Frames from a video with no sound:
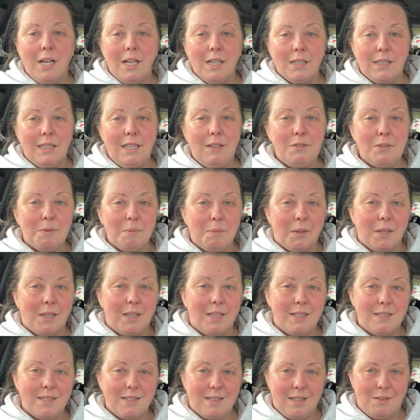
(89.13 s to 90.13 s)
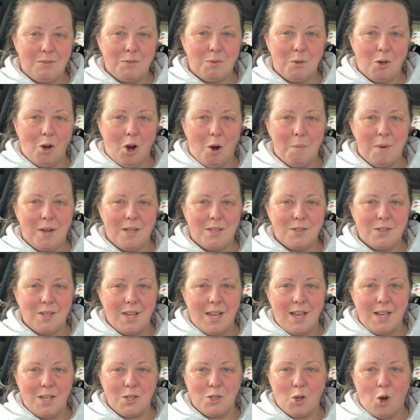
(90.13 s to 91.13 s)
leave some likes, leave some comments,
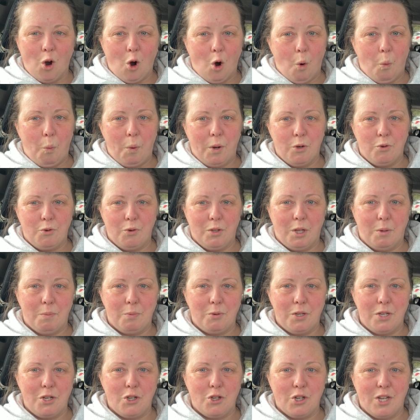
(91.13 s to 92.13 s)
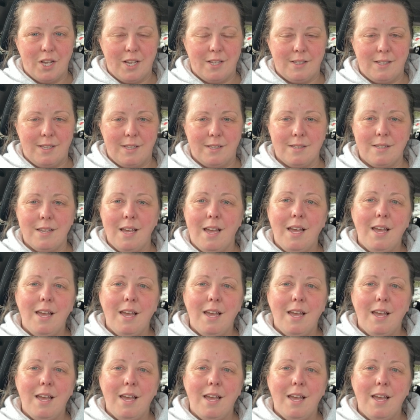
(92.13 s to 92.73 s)
it's always really appreciated.